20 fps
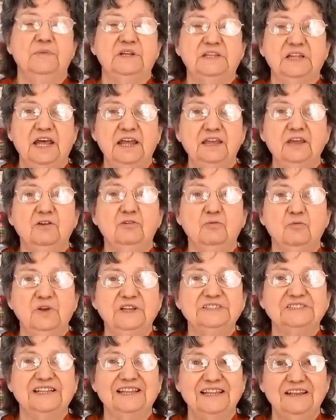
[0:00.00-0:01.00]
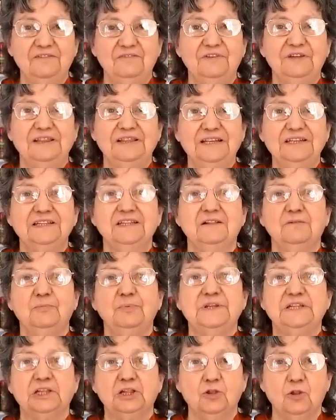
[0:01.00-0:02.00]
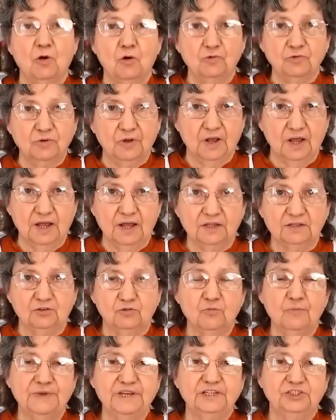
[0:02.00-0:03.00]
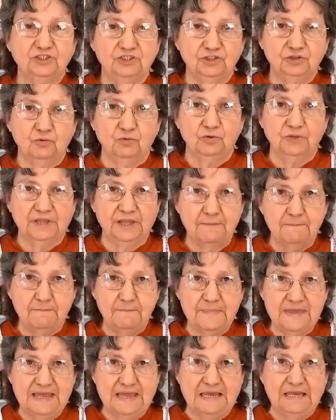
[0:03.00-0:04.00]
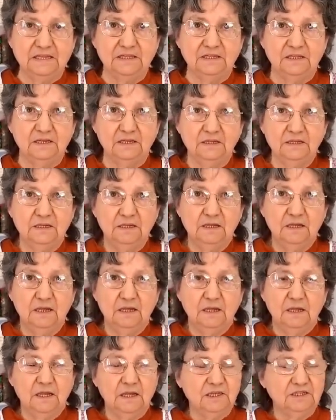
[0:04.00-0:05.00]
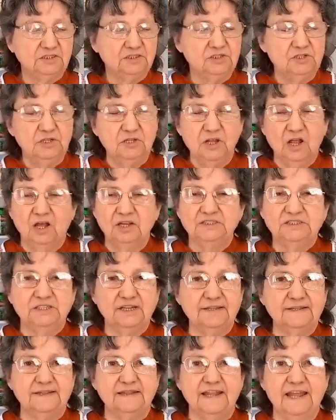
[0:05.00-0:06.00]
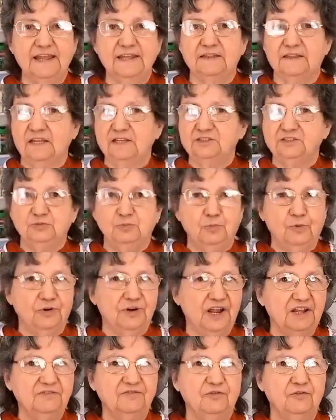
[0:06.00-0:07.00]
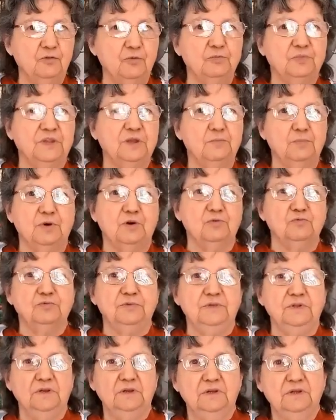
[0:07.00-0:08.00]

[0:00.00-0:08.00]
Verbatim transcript: But I always leave a little bit longer to make sure the meat is nice and tender, straight from the bone.